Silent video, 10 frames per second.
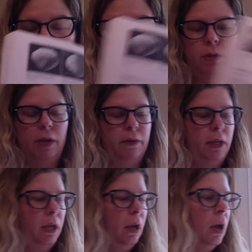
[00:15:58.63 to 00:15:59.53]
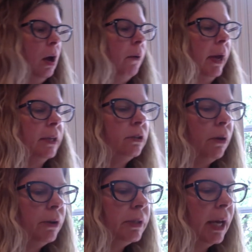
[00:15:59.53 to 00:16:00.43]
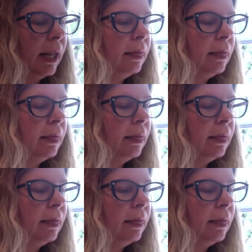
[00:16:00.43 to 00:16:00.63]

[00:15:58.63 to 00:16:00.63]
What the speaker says: 270. Okay, so there's not